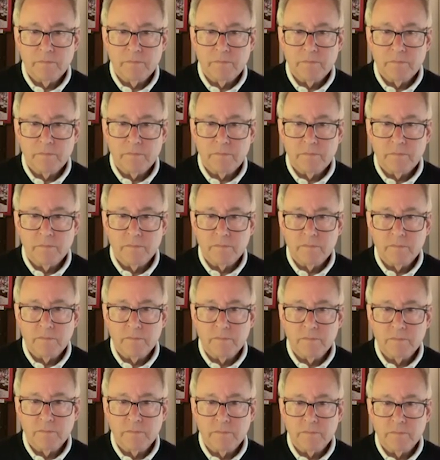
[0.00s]

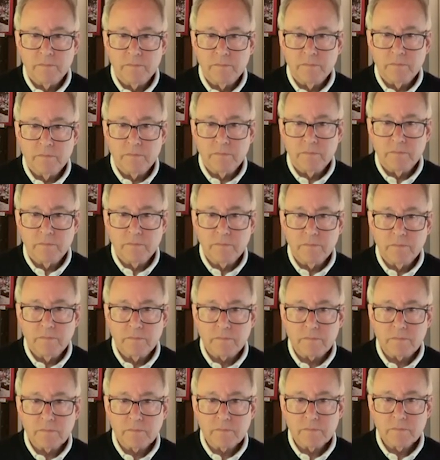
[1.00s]

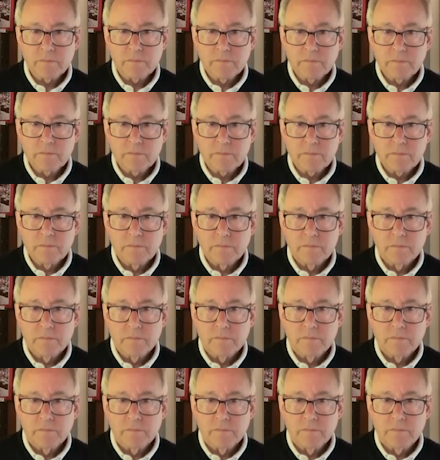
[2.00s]

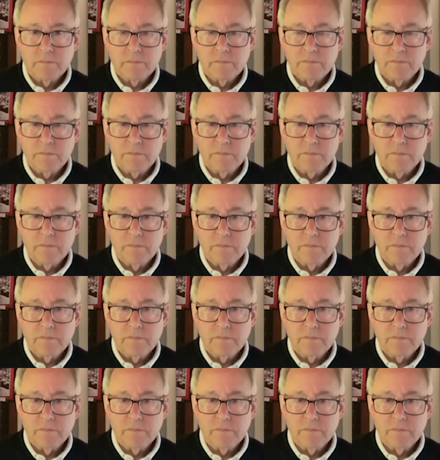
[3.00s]
No words are spoken by the person on screen.